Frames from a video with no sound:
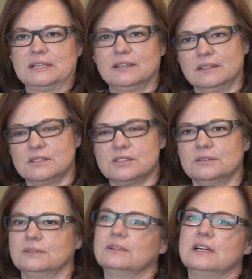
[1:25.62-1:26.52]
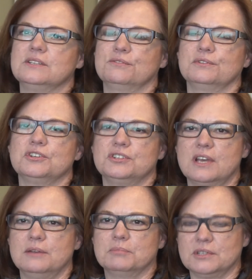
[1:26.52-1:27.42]
it into a different
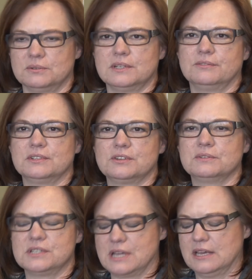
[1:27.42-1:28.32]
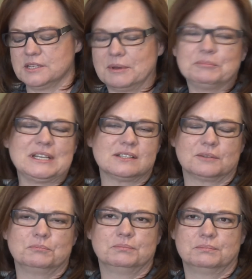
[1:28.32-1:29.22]
shape, into a different... So it's about
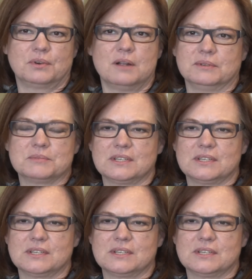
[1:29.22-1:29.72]
basic problem